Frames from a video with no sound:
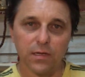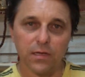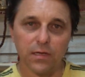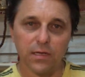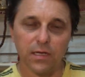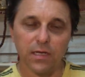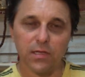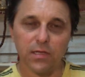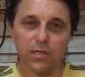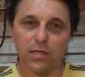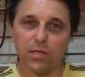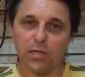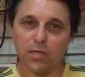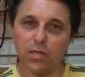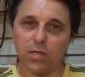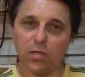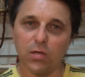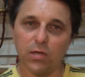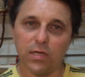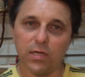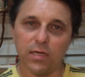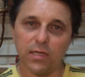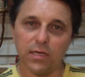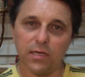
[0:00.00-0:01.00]
Now you can
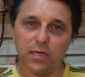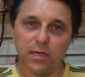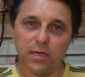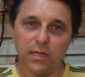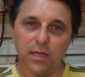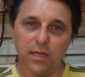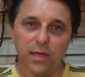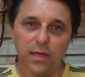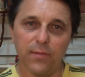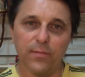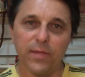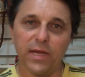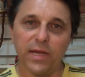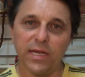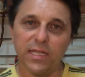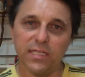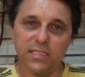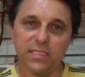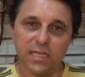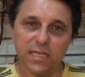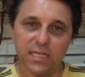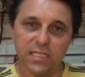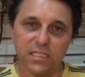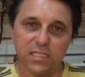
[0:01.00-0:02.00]
look at many
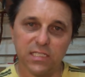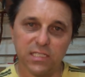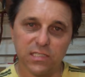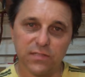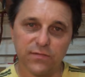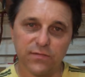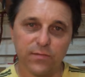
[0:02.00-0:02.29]
teachings